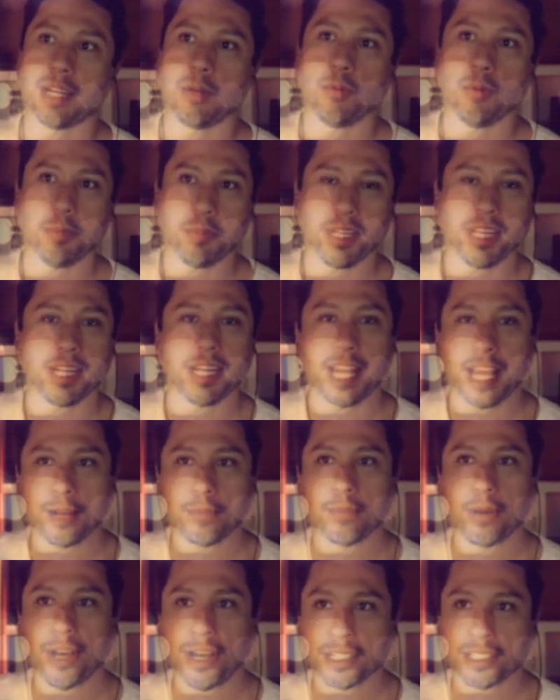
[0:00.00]
You're
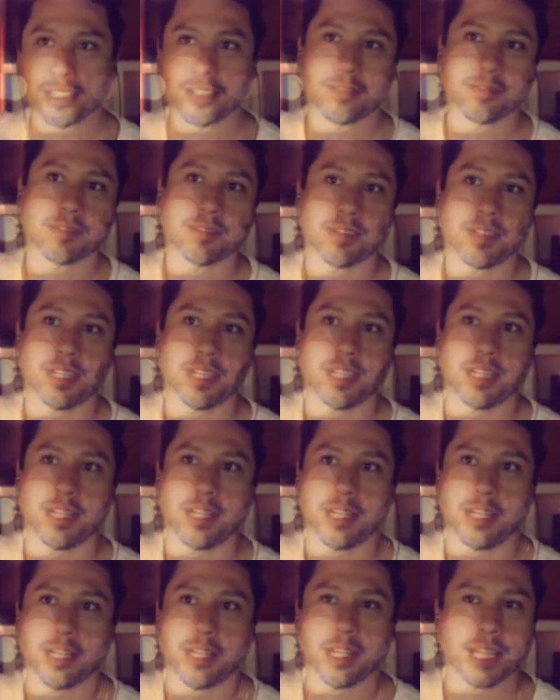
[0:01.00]
trading your
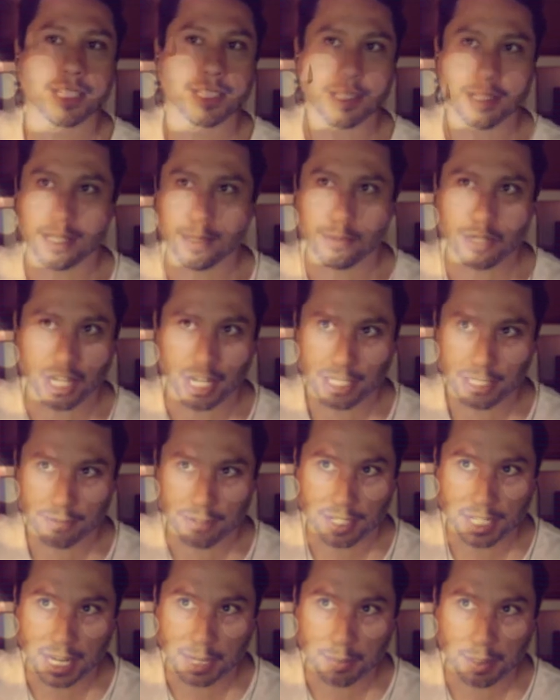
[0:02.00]
abundance for your
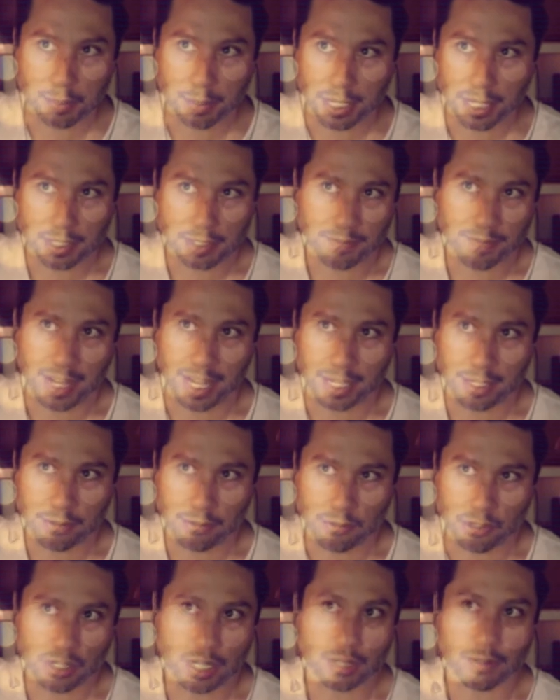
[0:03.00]
scarcity, and they're doing
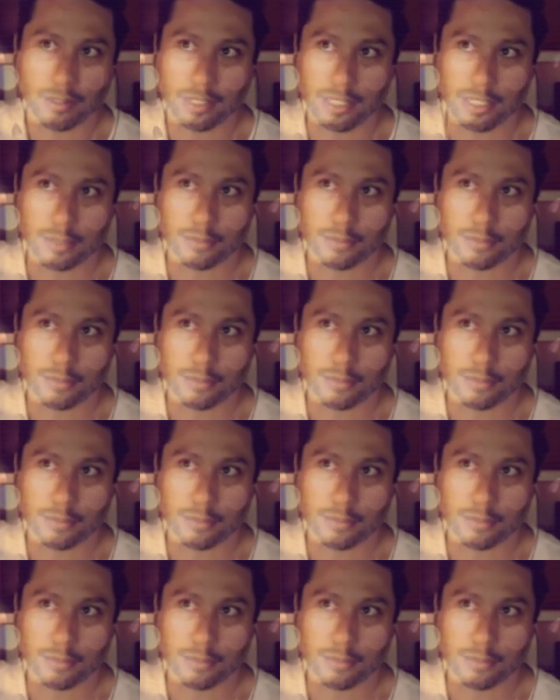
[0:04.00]
the same.